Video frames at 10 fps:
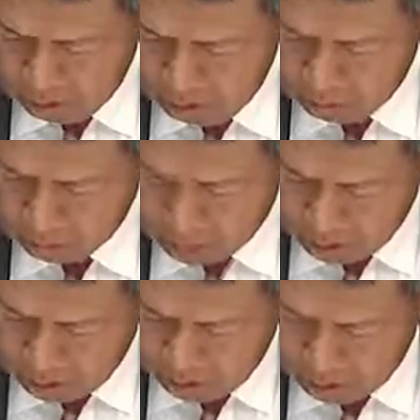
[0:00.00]
and re-
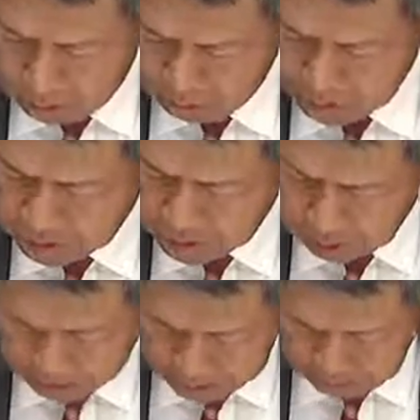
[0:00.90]
uh,
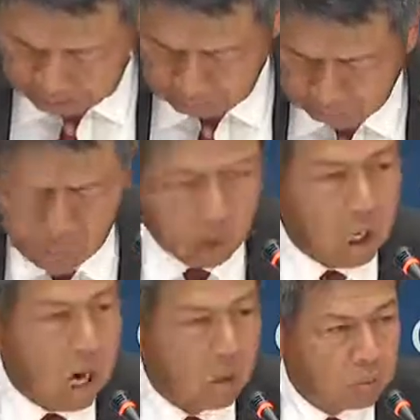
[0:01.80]
Regional Center for
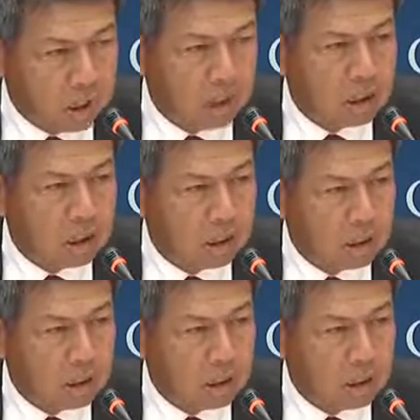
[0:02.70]
Counter